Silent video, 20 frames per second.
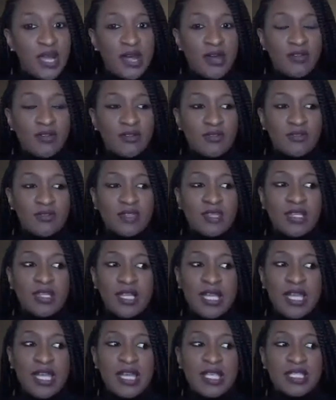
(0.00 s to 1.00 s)
out the
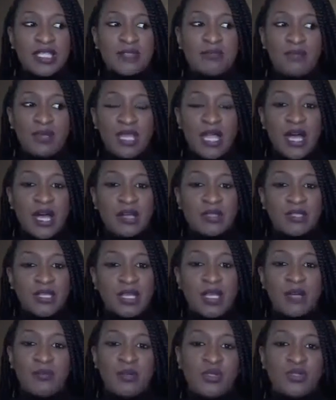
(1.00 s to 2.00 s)
last blog that
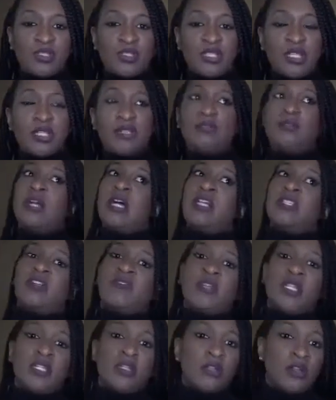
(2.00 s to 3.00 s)
I posted, you guys
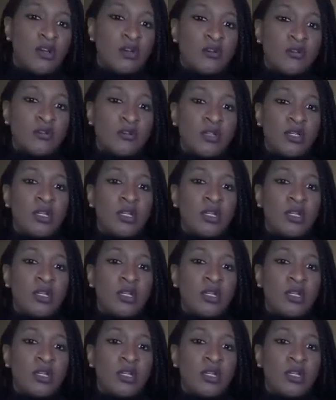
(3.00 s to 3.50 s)
already know